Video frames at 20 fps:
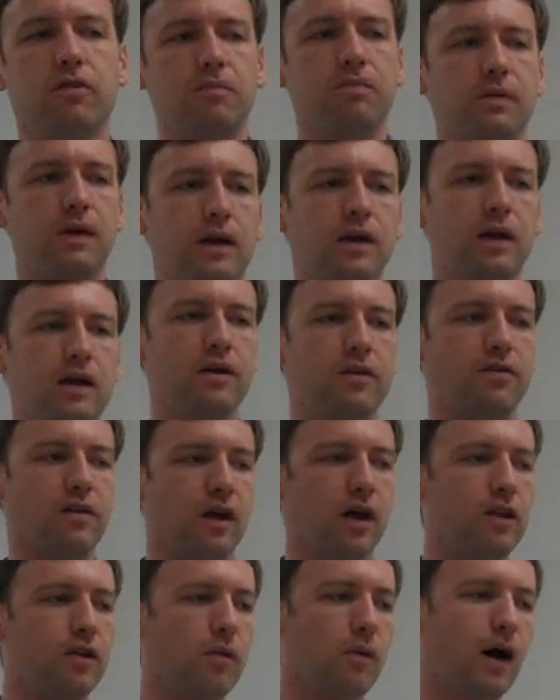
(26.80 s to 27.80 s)
just because
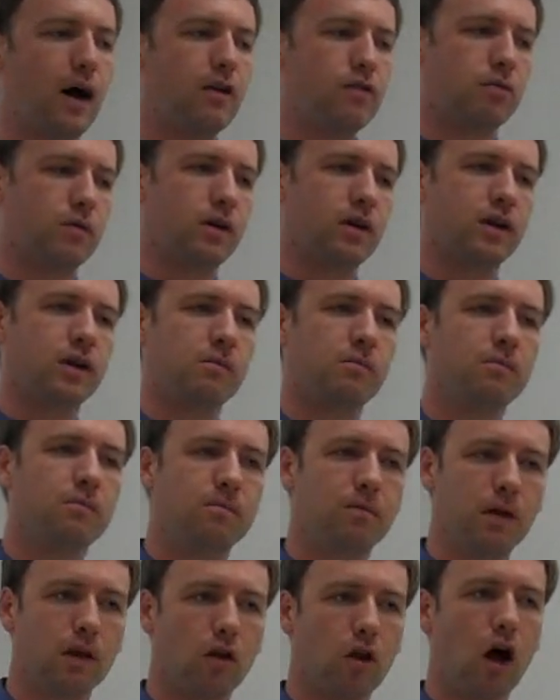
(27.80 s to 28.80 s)
otherwise we're going to
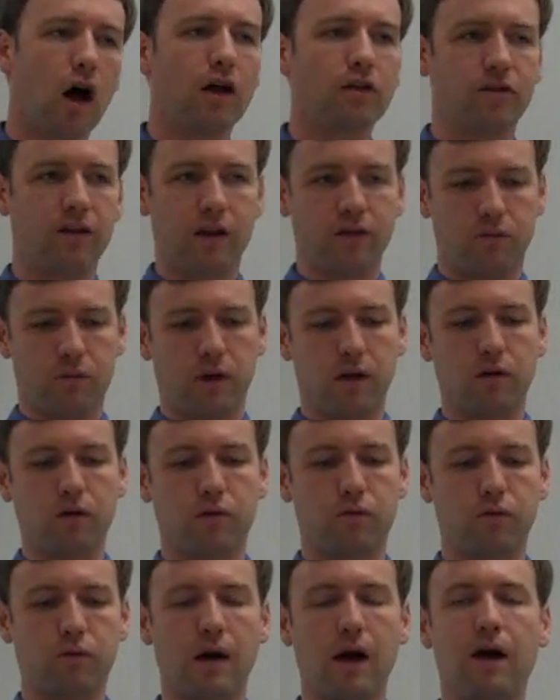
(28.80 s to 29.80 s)
be lost as we go
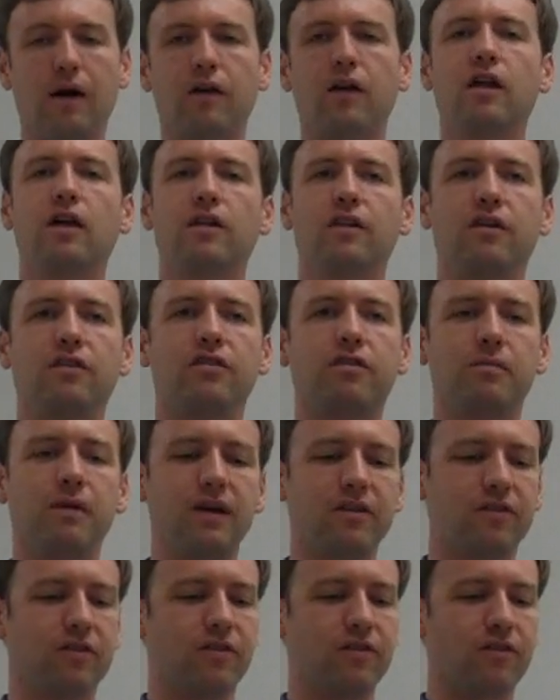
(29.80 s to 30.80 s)
throughout this
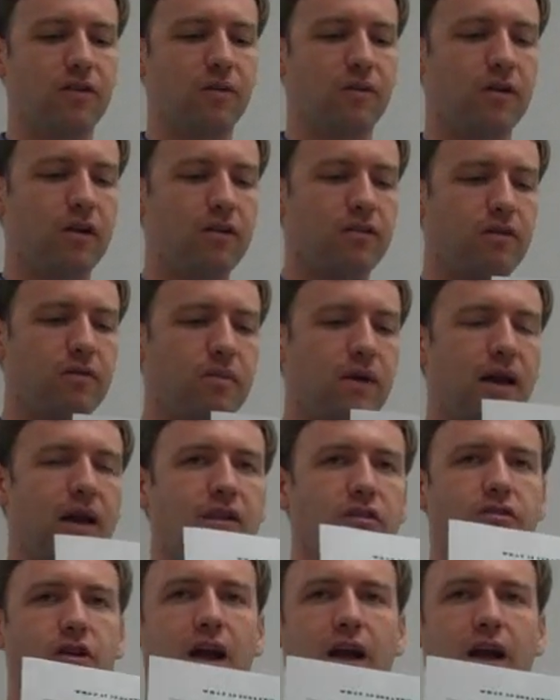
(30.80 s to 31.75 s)
semester. So what is debate?